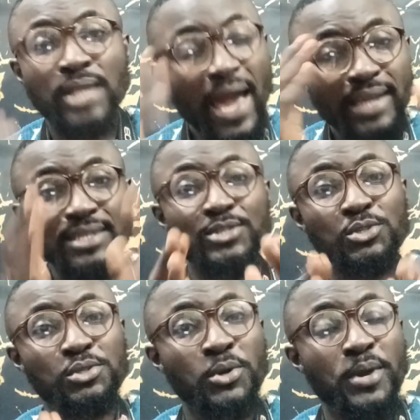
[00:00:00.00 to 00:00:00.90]
like this
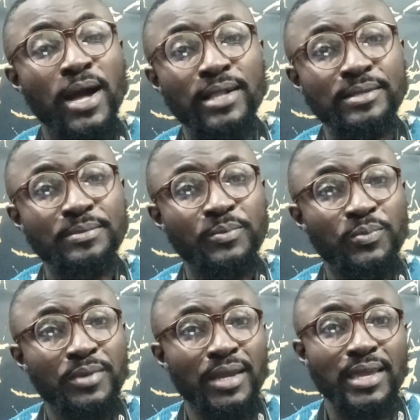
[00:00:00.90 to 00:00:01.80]
tutorial,
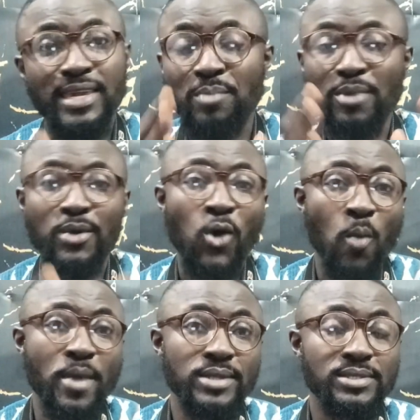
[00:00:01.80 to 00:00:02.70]
keep a
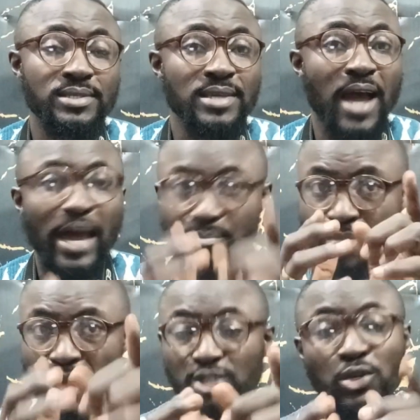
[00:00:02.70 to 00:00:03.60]
comment, and
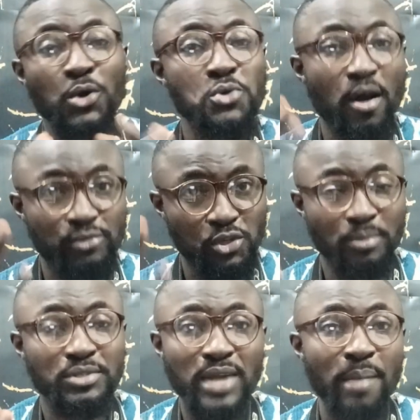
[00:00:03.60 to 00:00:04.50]
make sure you have
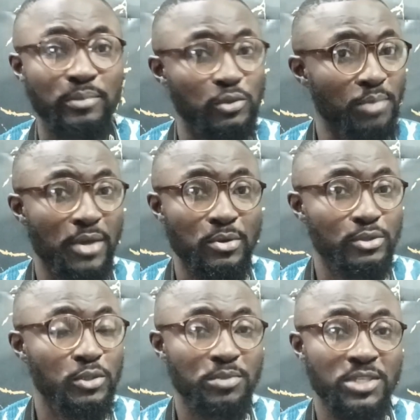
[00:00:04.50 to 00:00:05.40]
subscribed to my
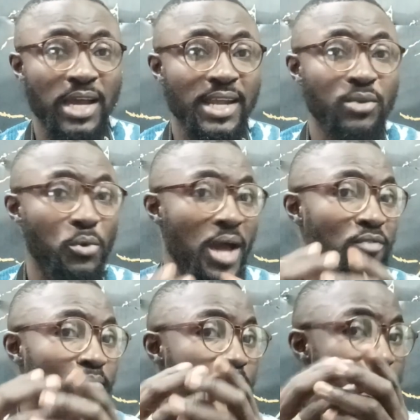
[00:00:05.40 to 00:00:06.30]
YouTube channel. We
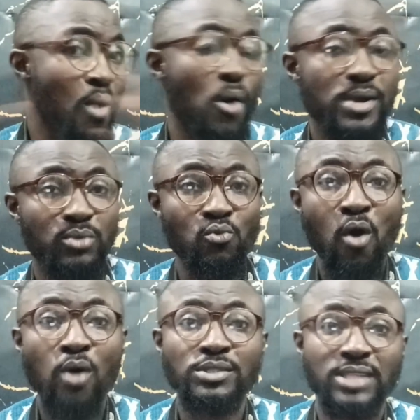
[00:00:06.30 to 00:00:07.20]
have more than
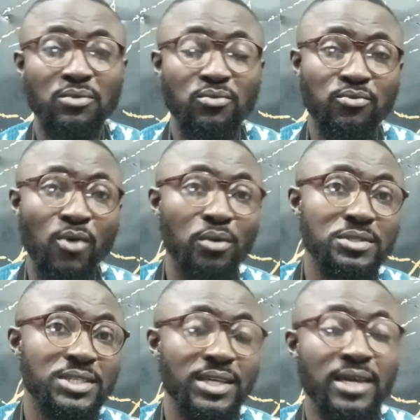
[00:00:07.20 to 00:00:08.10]

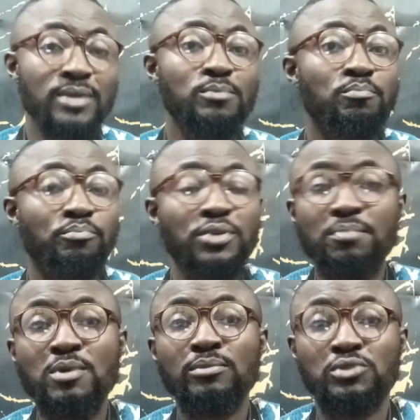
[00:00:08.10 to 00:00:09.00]
140
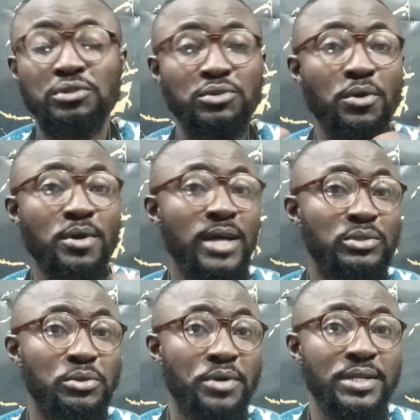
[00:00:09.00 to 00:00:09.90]
premium
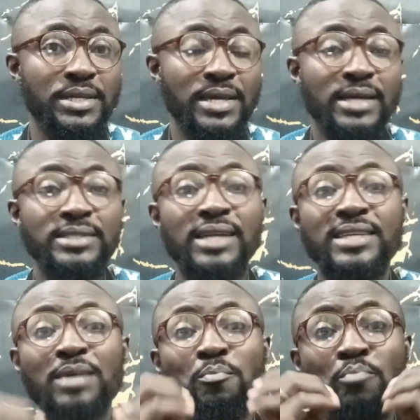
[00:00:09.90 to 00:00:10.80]
tutorials already
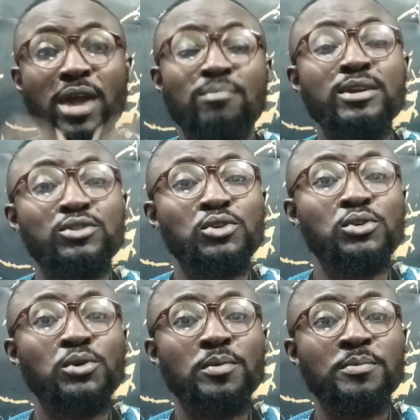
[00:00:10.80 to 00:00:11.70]
that can permit
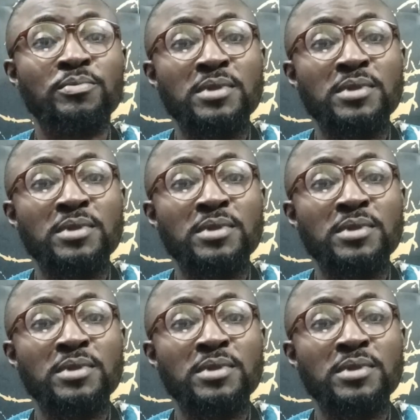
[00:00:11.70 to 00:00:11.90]
you